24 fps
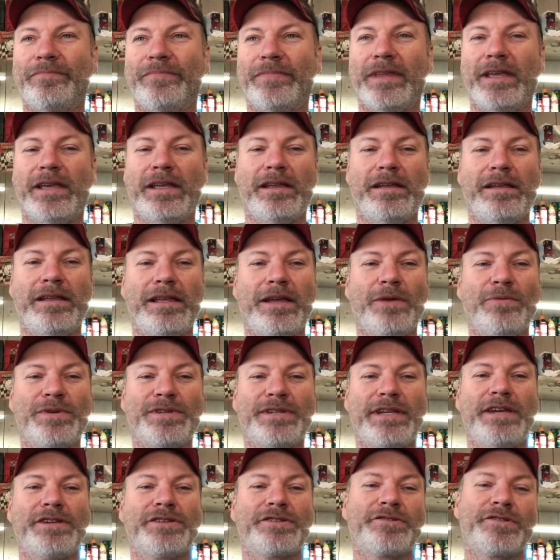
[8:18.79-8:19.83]
it was
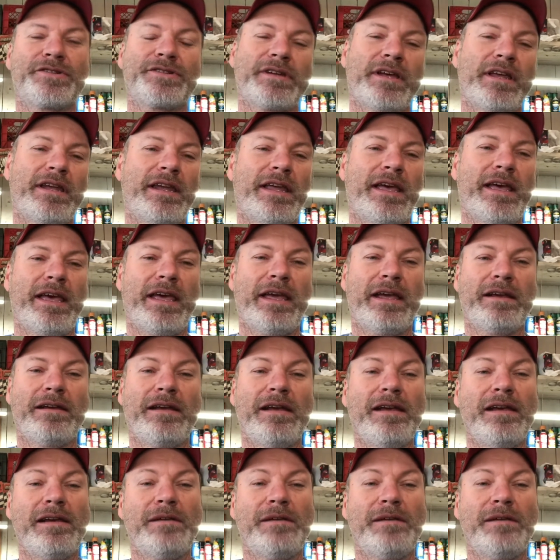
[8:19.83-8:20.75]
Easter Sunday.